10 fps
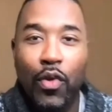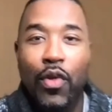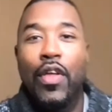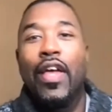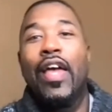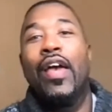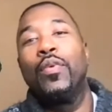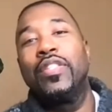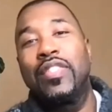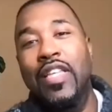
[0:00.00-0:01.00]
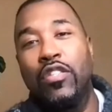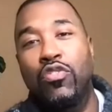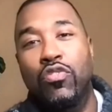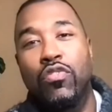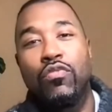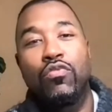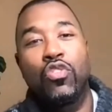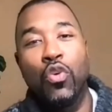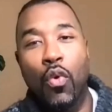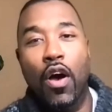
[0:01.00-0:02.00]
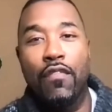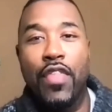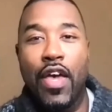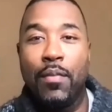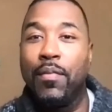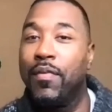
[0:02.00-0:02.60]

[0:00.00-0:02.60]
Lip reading: And we see 2 of them.